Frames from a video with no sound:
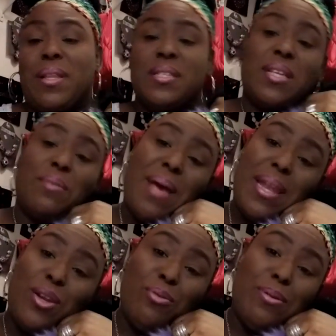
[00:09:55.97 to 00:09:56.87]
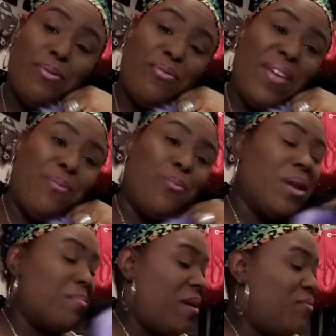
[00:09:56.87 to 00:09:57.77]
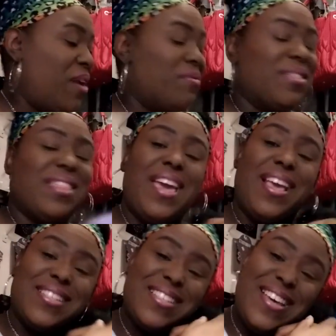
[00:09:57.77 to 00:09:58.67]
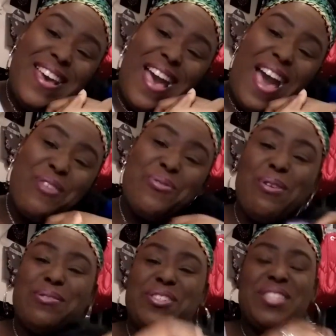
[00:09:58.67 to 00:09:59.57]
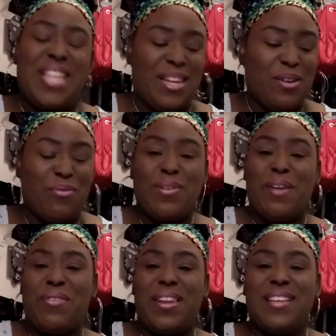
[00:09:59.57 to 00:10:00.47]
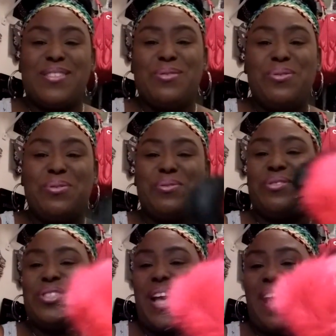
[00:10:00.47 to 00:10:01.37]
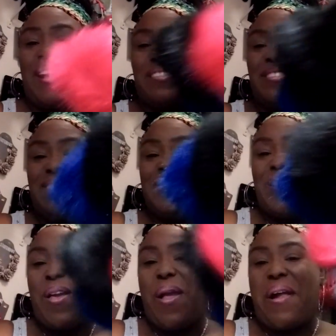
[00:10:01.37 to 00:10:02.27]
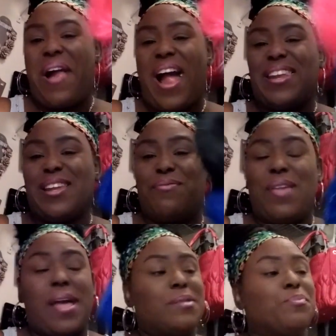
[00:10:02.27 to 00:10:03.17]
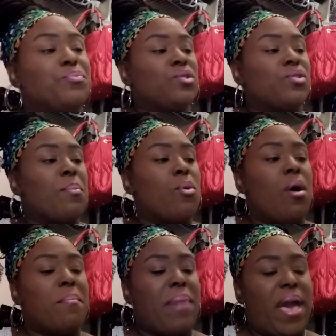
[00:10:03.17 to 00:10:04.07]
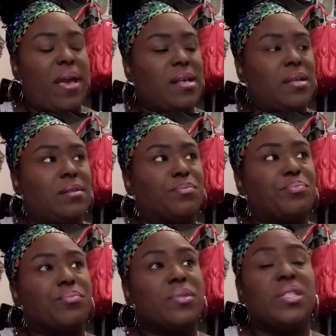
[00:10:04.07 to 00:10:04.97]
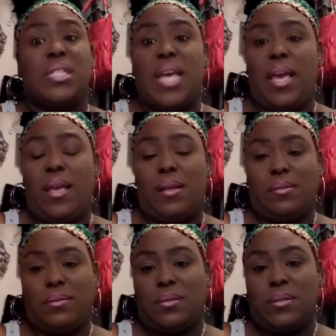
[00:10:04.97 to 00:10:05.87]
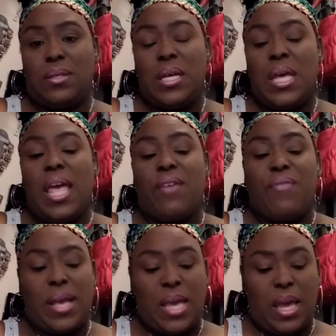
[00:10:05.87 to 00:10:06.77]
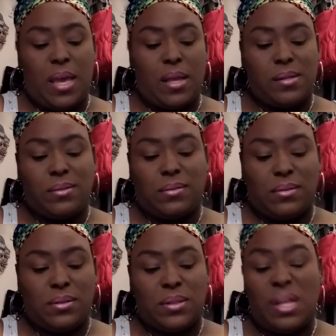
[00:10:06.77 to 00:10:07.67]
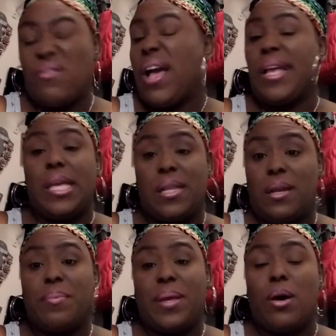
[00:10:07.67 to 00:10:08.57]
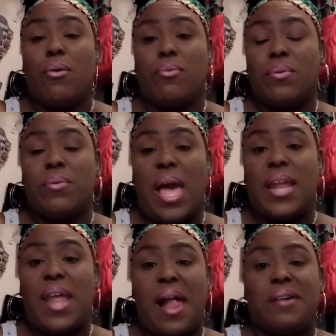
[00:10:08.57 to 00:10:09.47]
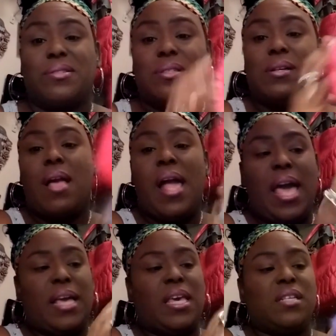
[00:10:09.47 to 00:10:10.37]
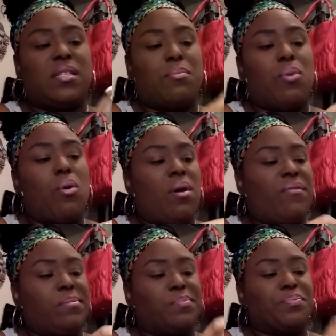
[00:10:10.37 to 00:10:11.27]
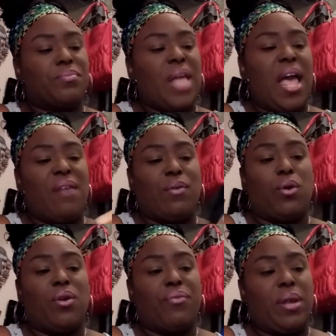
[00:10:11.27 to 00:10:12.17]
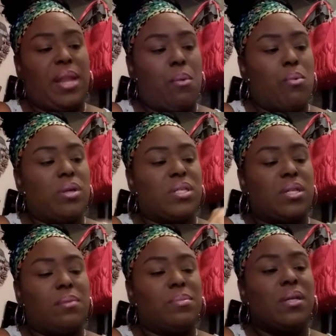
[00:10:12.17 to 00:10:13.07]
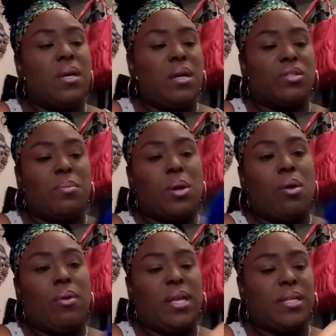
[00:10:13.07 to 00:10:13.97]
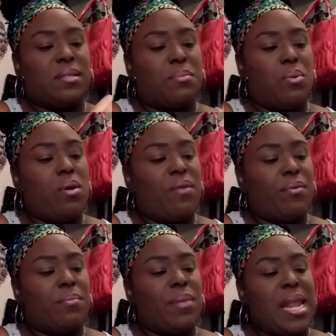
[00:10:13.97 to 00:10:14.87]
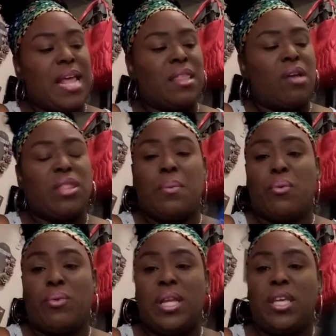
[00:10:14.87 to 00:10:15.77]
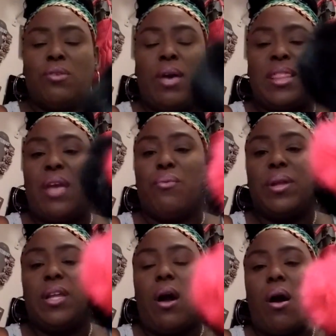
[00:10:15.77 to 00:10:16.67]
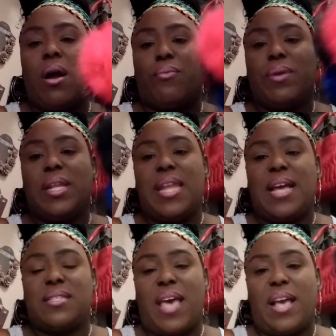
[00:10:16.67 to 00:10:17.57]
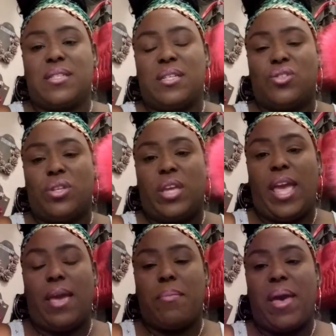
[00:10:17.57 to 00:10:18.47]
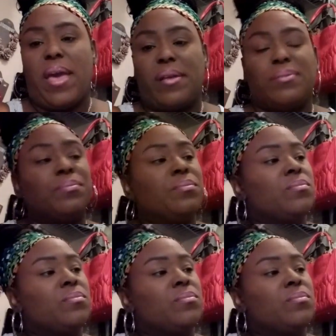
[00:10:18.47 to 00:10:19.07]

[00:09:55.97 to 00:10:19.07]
This is my new little favorite, one of my favorite things. I don't know, just that little fluffiness. Ooh, child. I love that. So I'm going back today, if I can, if I get up and go out the house and get some more of them. I have a girlfriend that wants some. So I'm going to go and get some more of them. And I thought they were really cute. And they really are a really nice accent to your handbag.